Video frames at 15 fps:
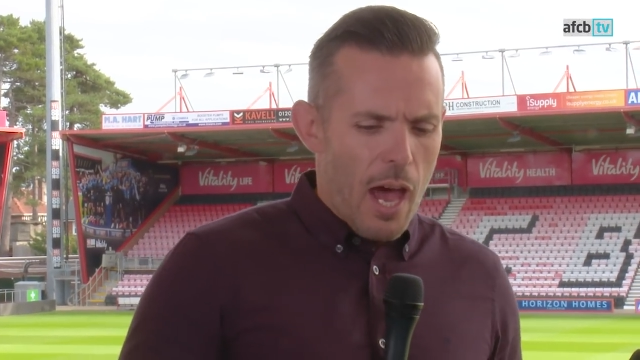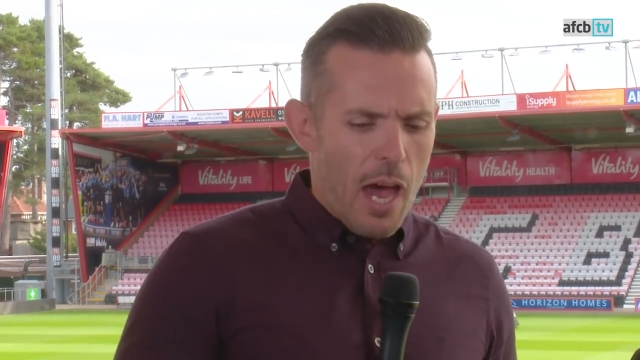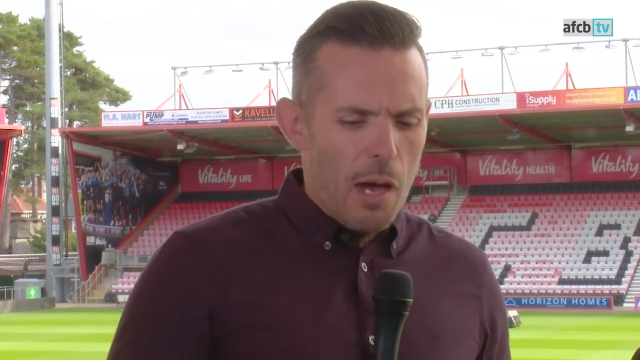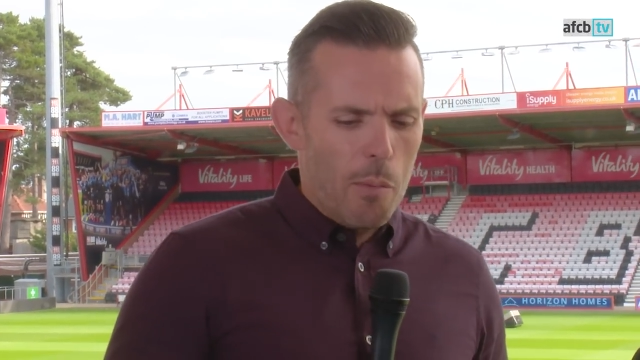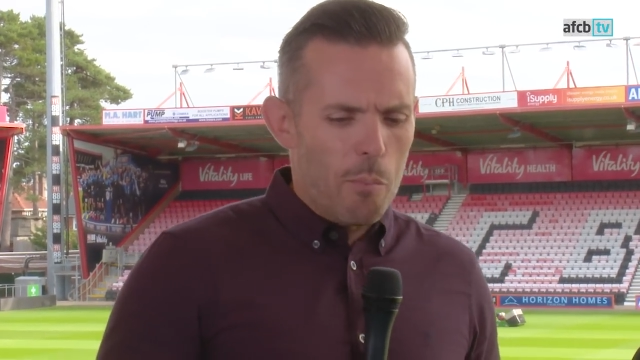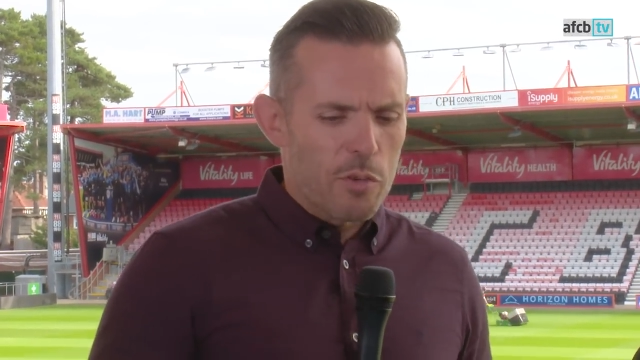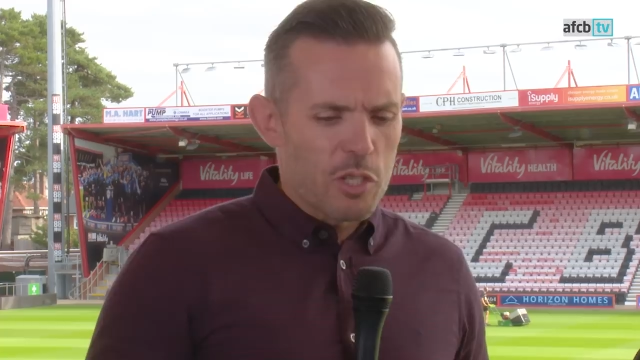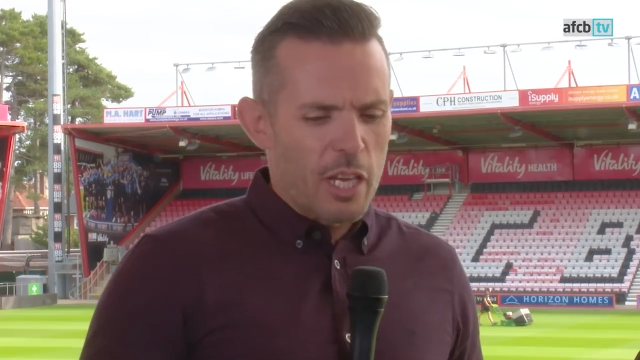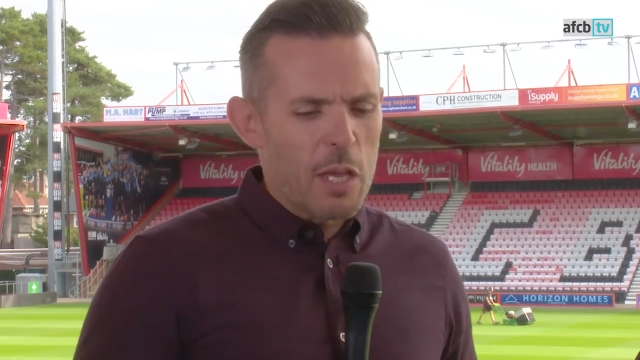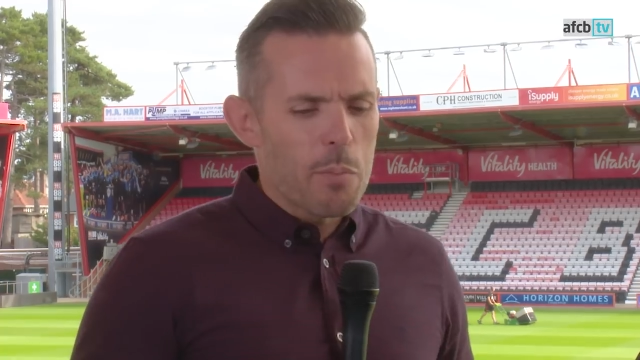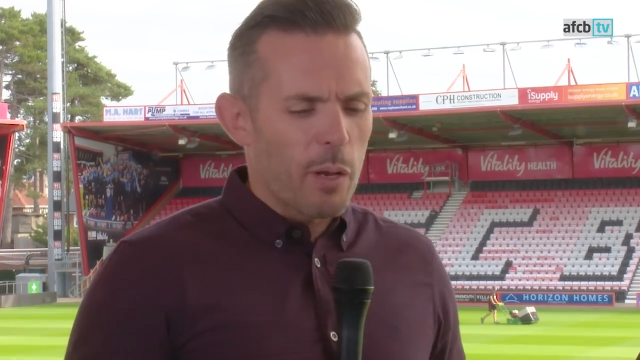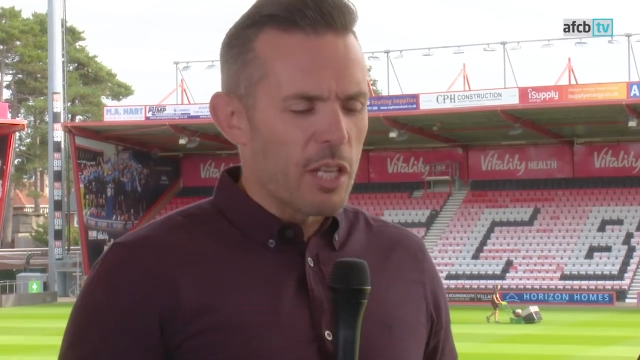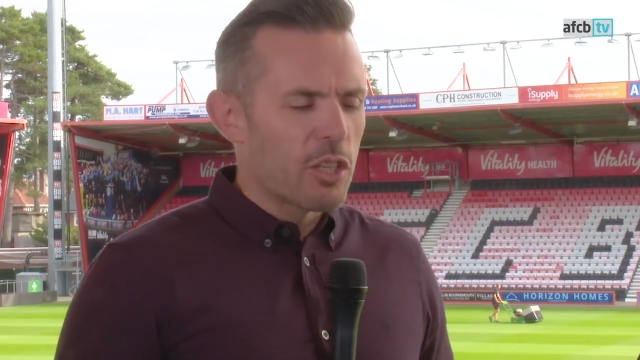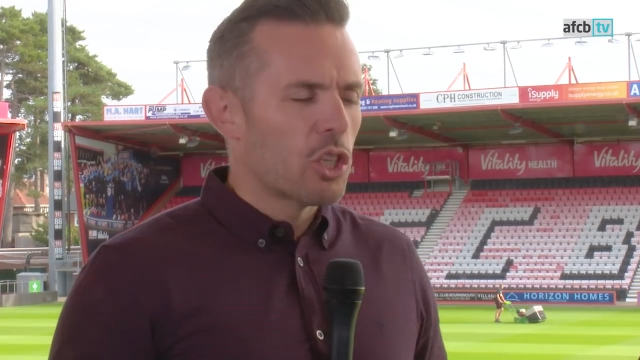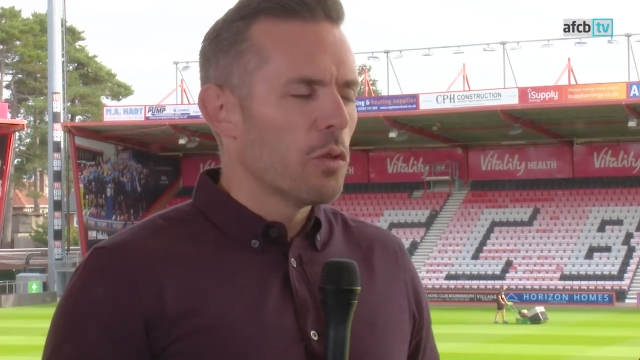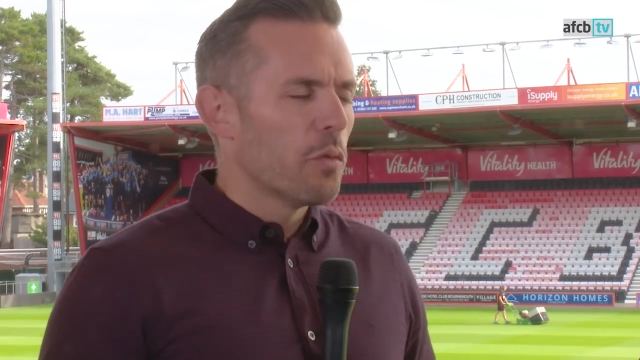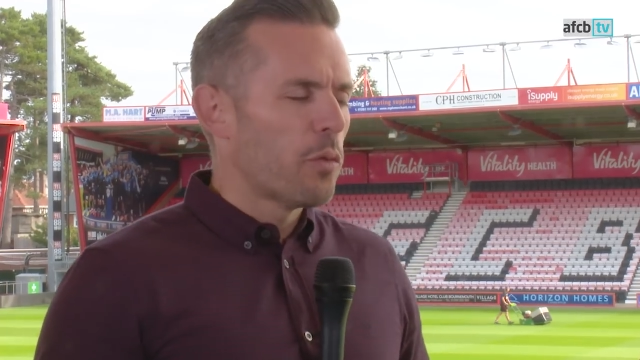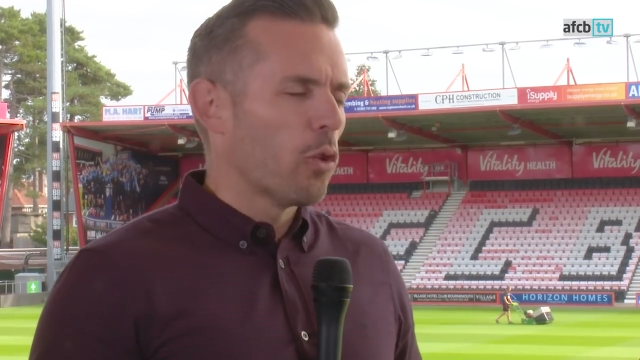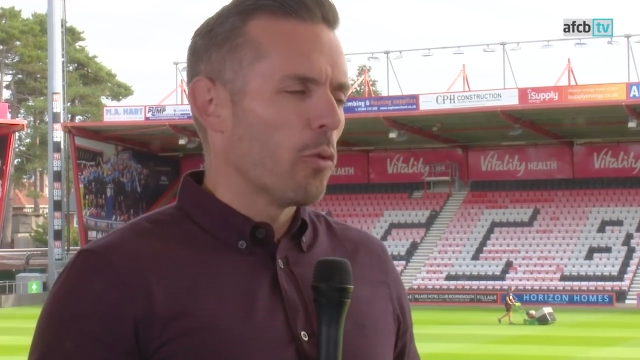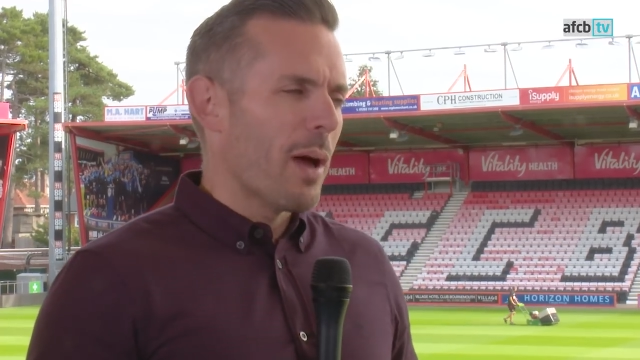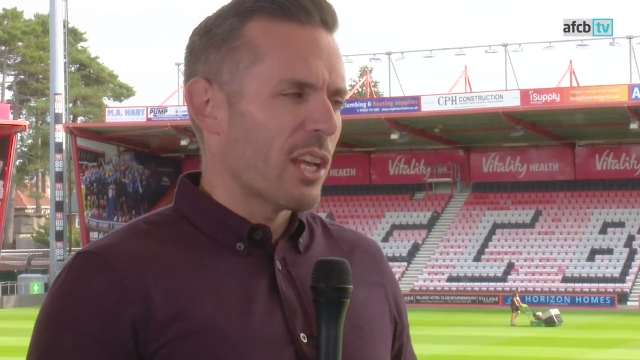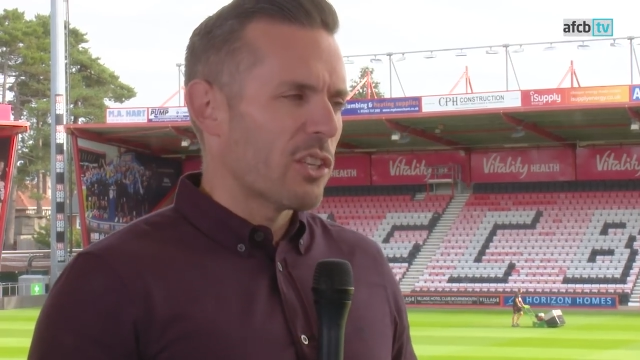Um, so he played two
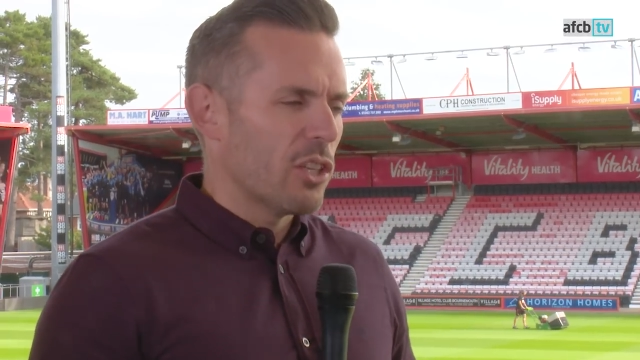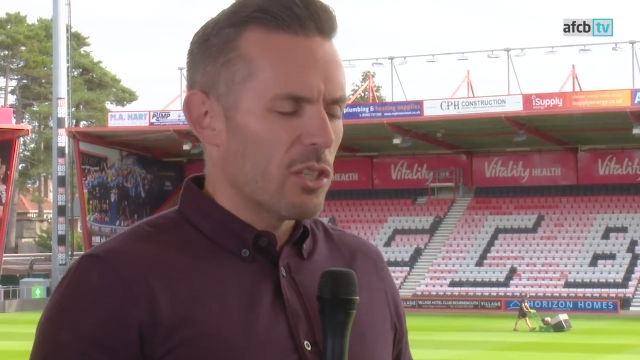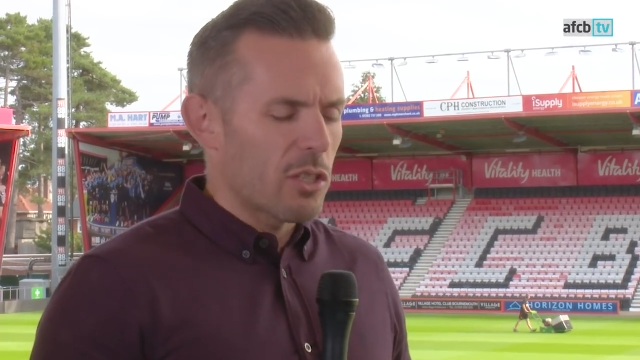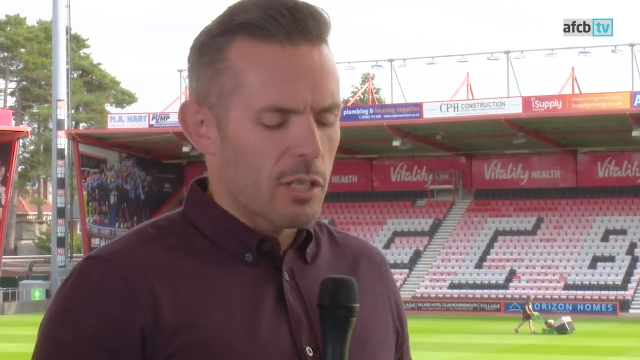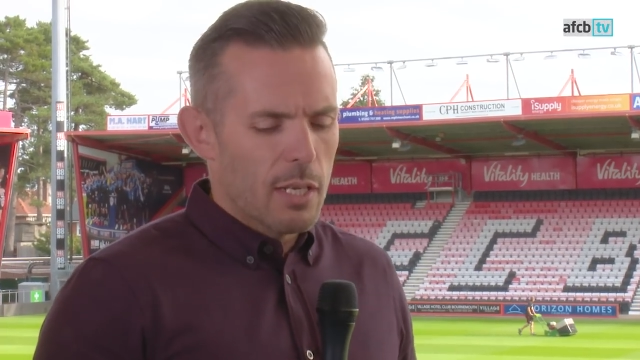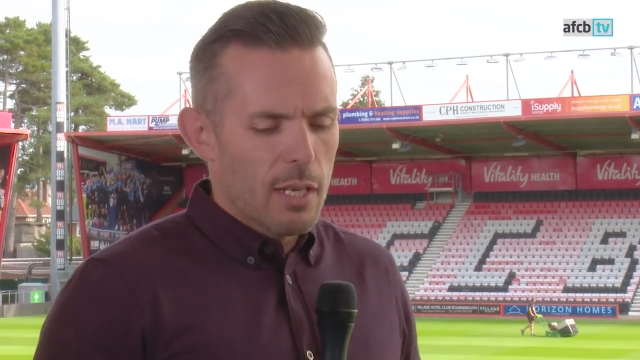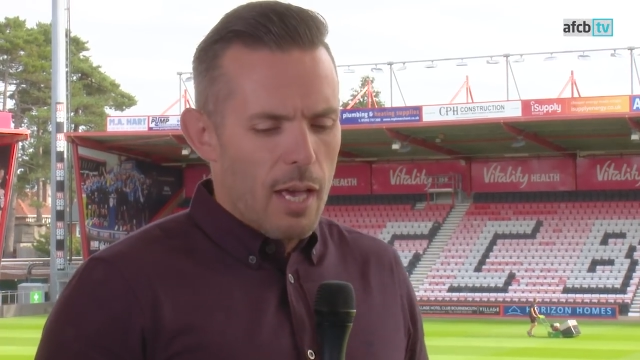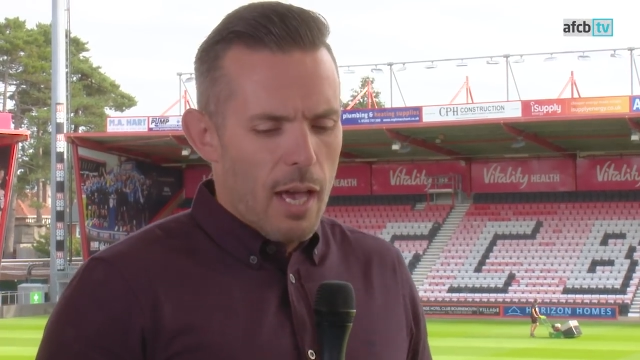full matches,